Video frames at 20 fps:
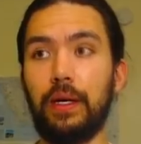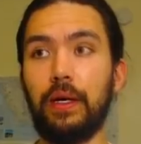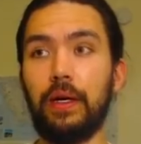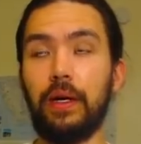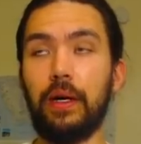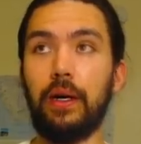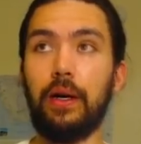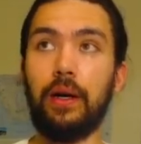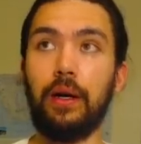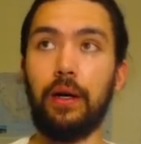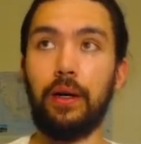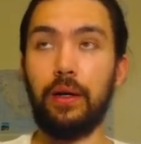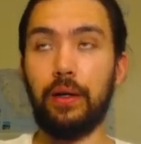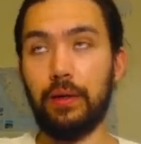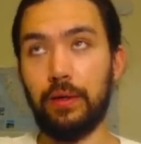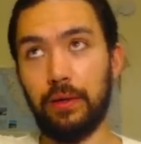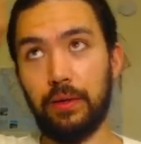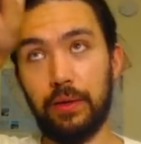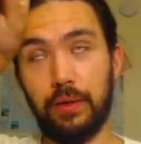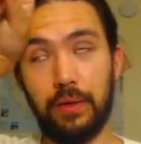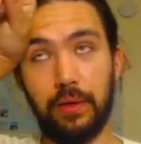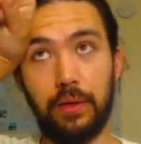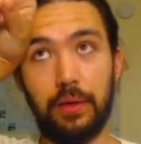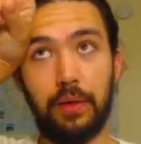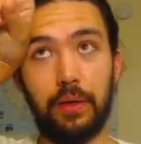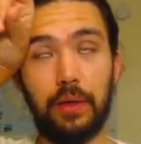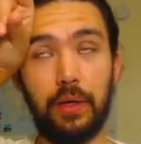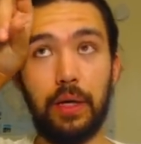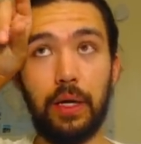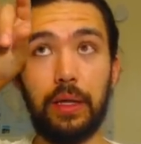
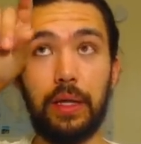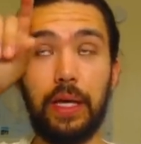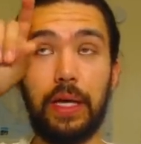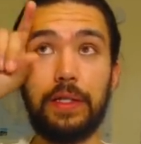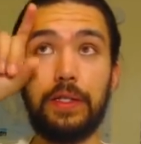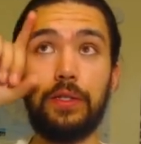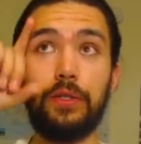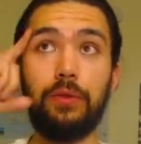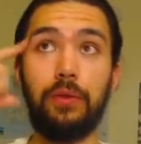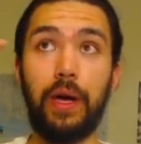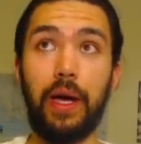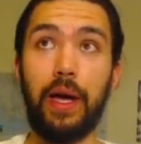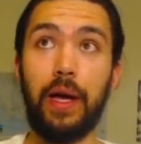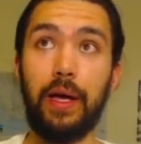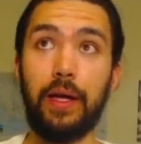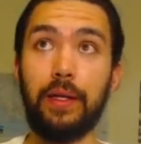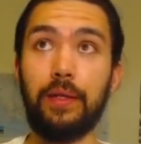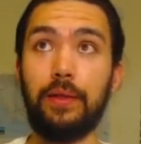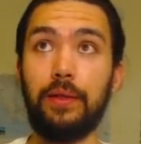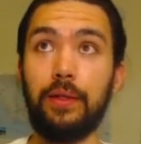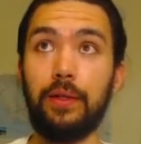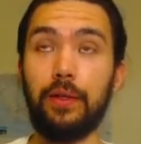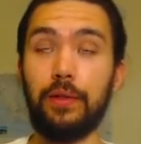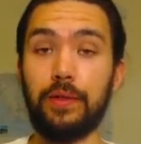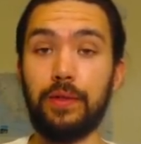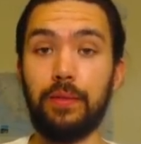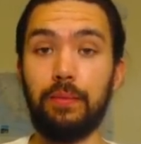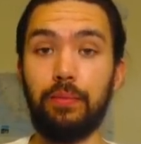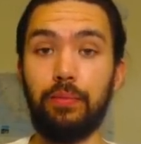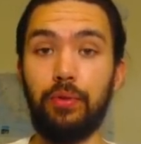unless you had
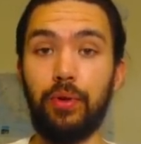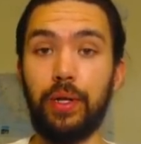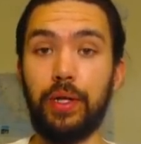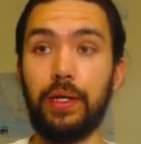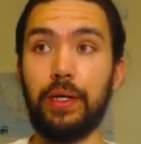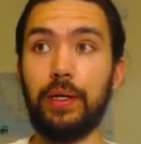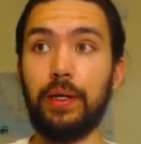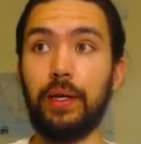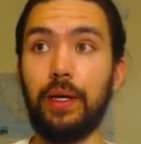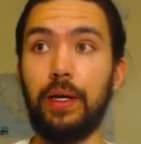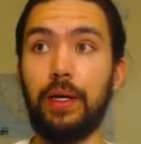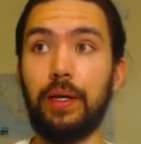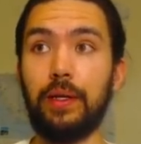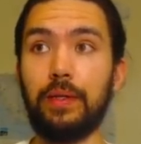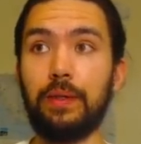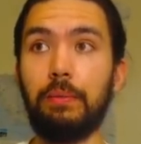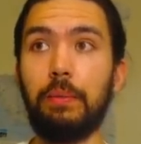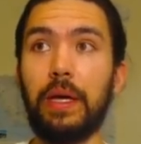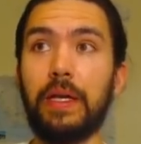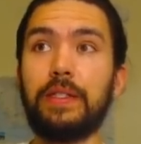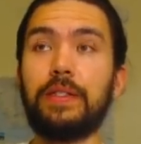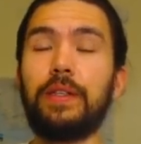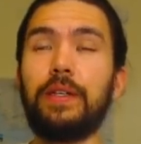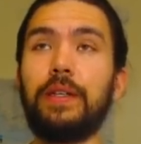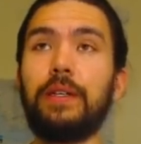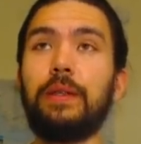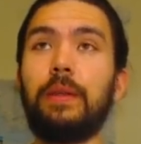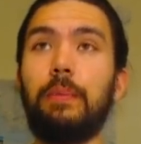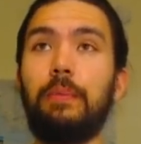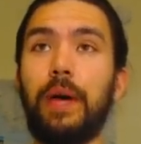some pretty.
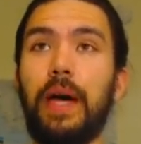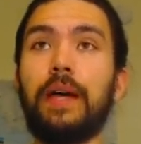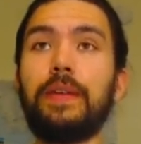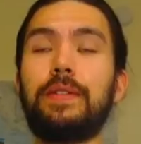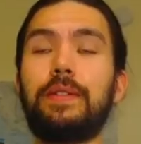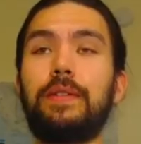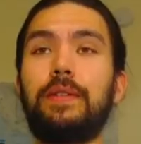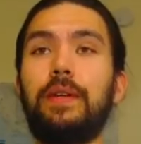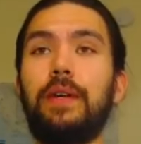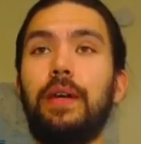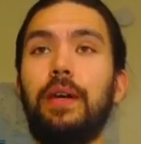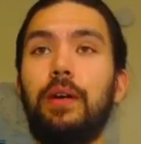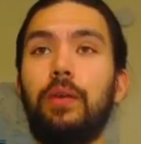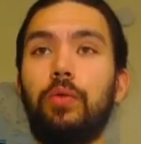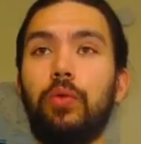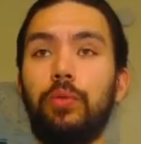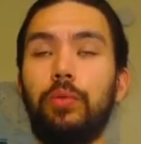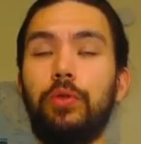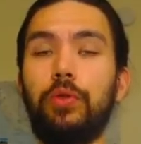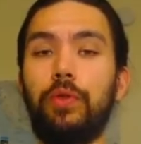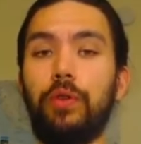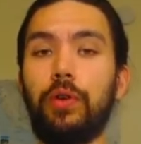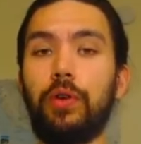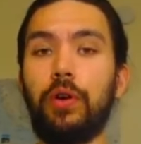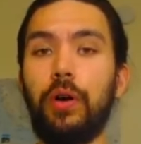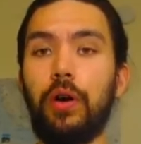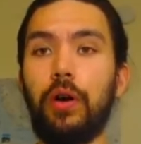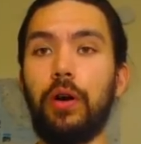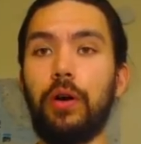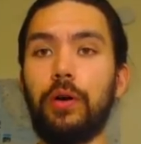Basically, the best removal
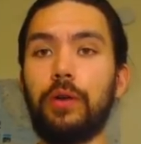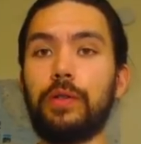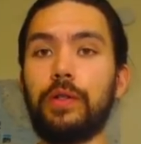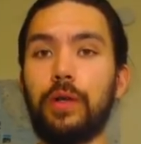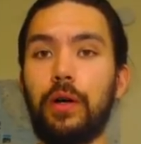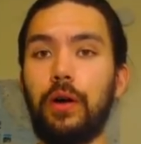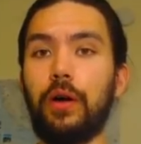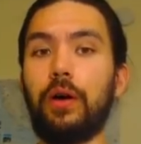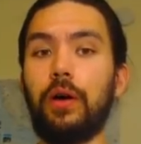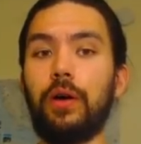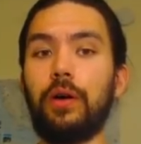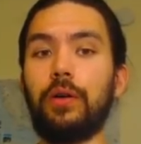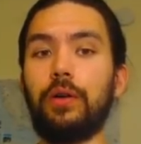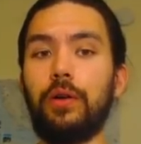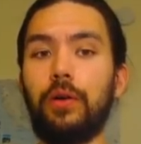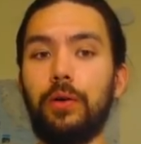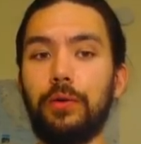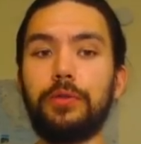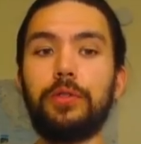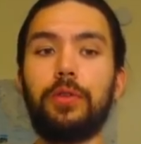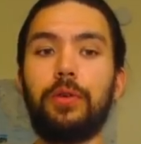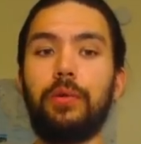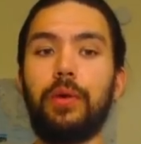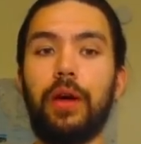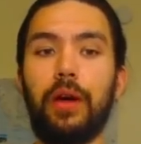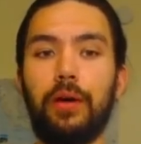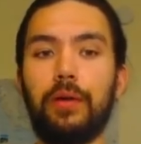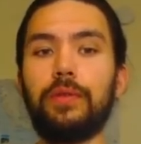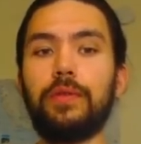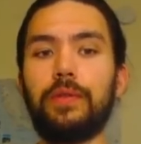cards are ultra
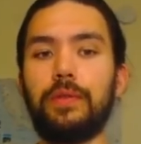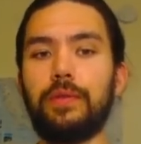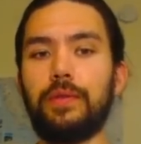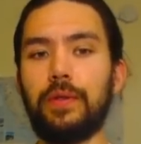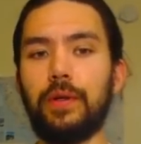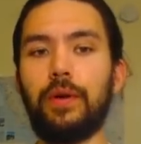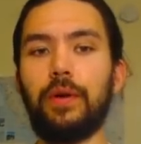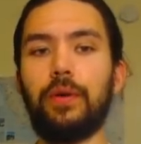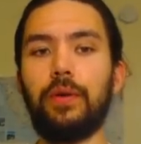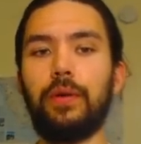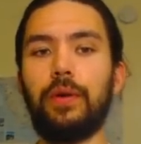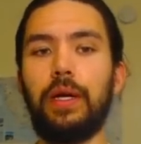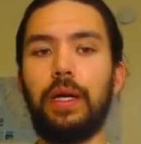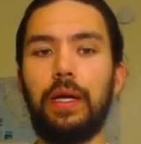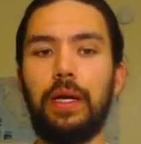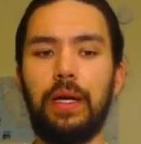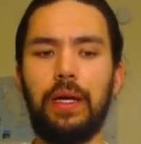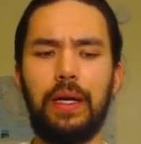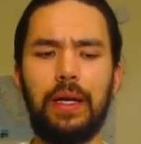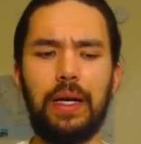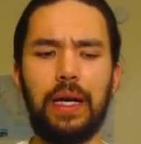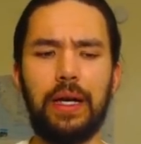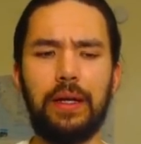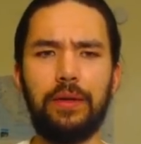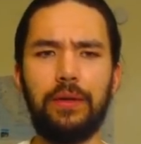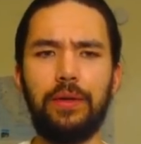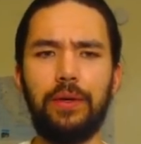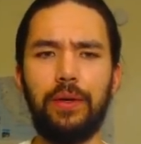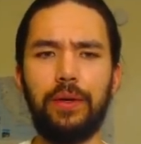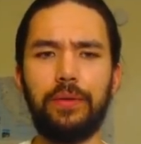rares. So I
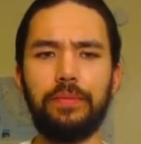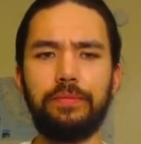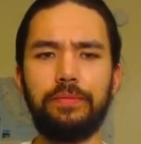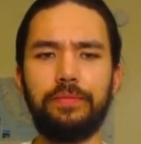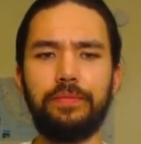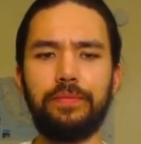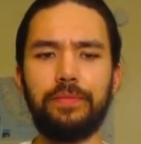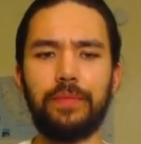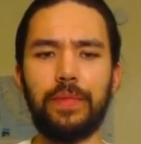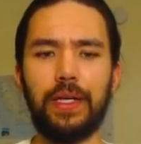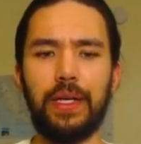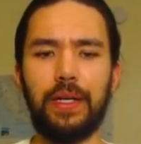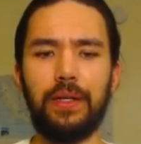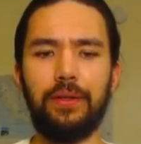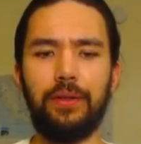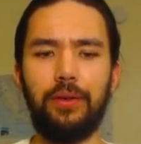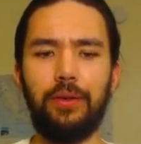don't know. I don't know